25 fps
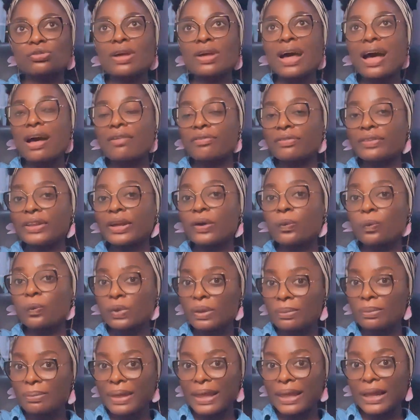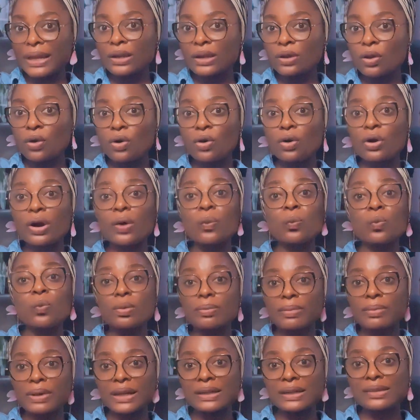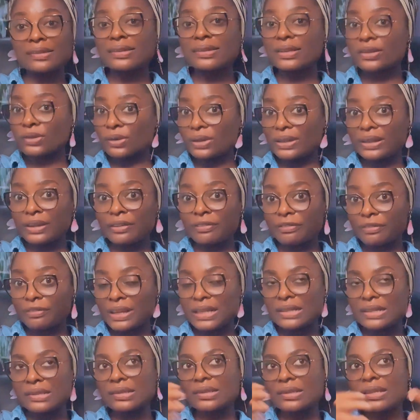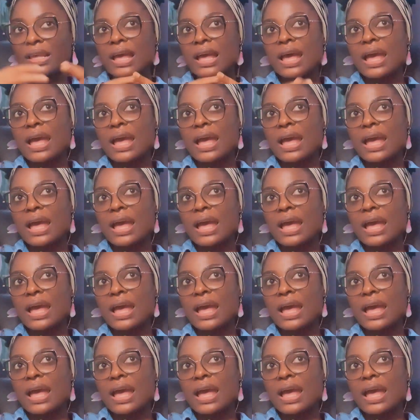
to have their women or a woman sit on their face.